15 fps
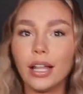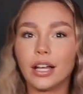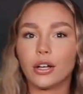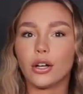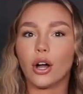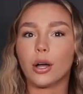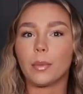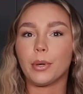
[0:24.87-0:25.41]
like a
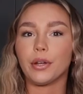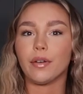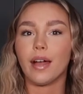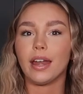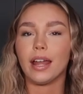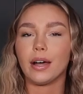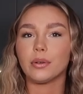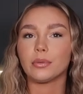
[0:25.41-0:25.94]
cockapoo
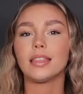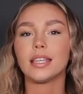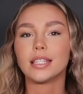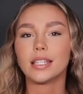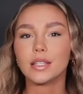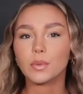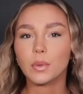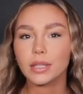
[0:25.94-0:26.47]
right now.
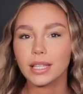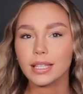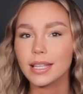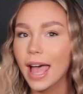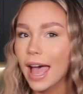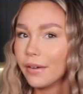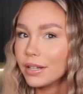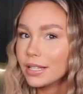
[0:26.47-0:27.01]
This is what this
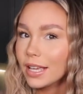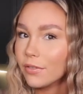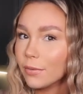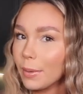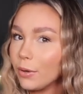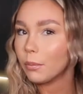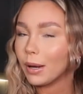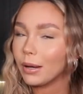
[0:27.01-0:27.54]
hair is giving
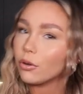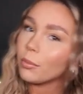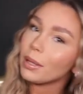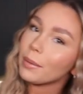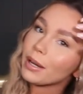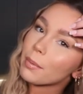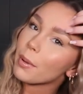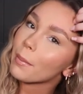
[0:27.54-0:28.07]
me. But normally
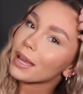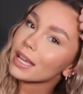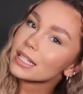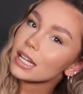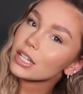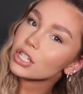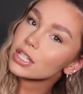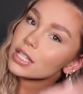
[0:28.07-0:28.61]
when I put my
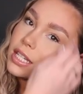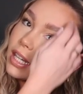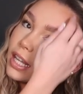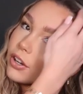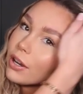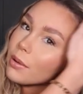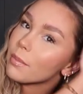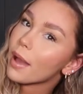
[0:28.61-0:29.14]
extensions in,
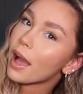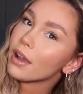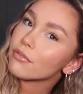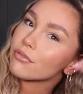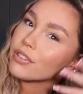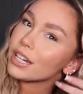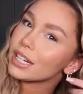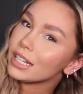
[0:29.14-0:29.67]
like crimp it, I
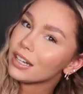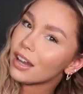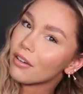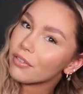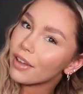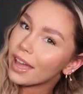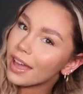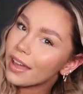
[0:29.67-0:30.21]
really love
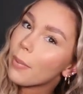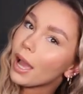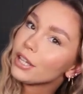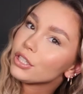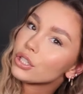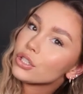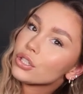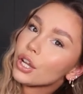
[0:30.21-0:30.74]
it. But I
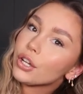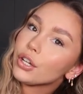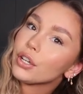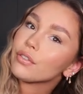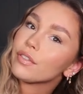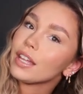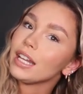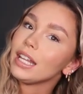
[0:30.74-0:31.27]
just don't know
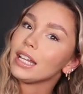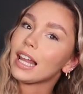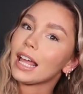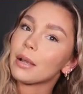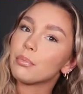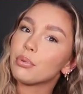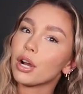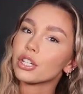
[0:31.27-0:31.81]
if they need
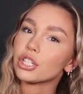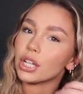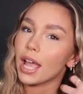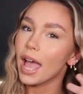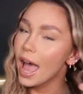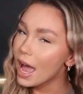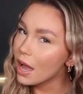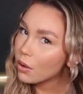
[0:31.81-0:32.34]
like brushing
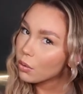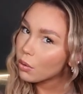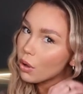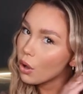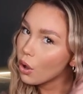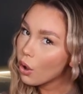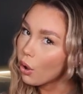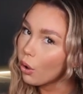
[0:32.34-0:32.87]
out
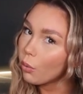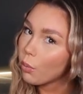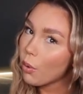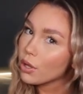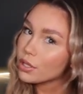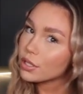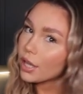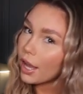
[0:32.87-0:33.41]
or
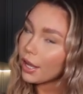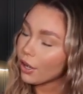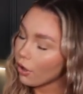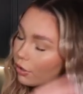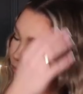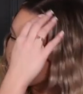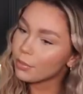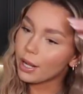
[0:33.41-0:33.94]
what's going
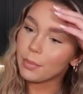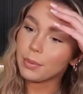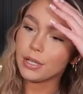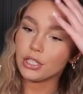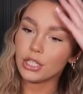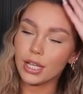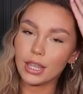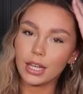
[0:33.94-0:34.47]
on. But I
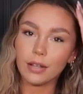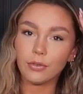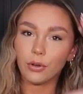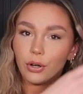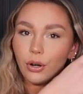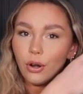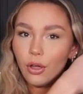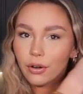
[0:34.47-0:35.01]
appreciate that I've got
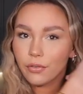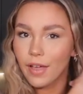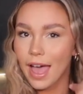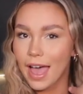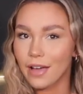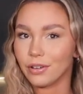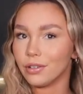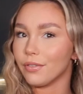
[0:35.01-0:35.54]
a lot of
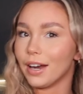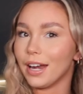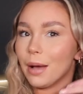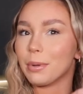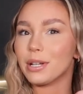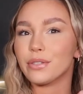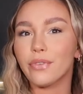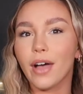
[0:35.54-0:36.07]
hair in right now,
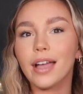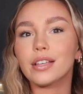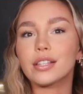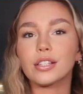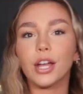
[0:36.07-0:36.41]
but it's fine. Just